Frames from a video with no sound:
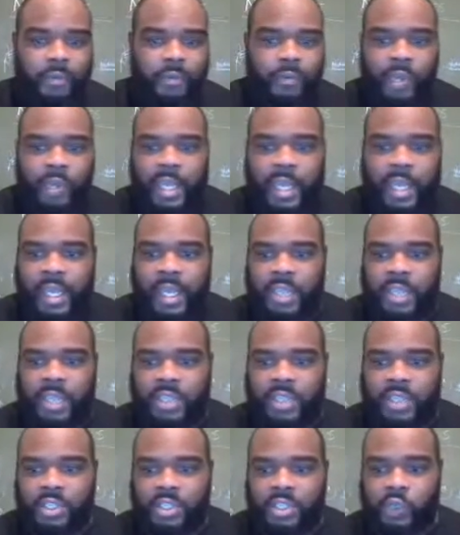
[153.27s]
we got like
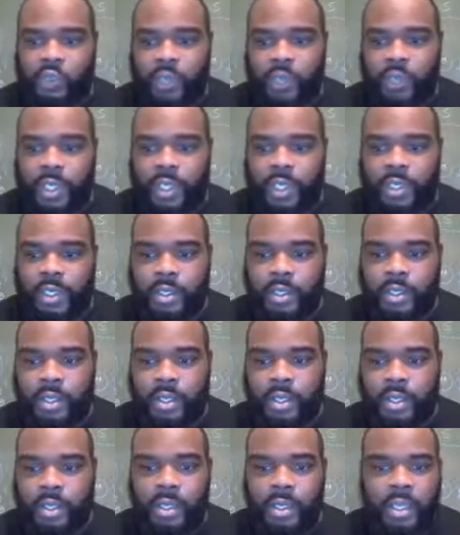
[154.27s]
this grid
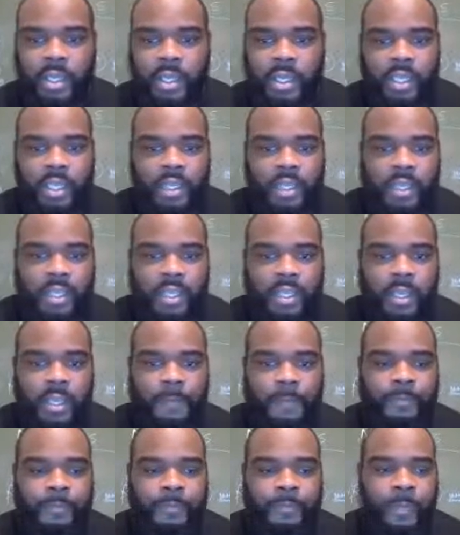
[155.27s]
looking
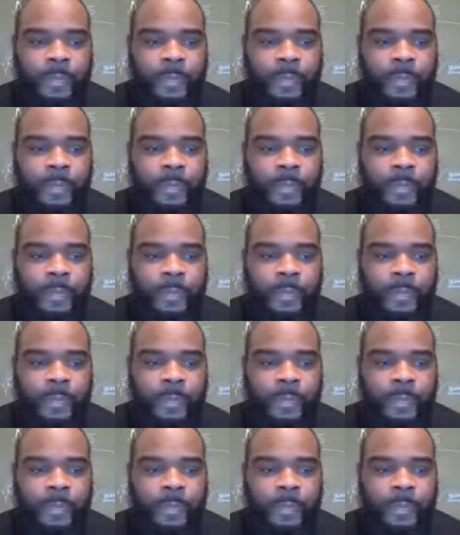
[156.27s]
thing.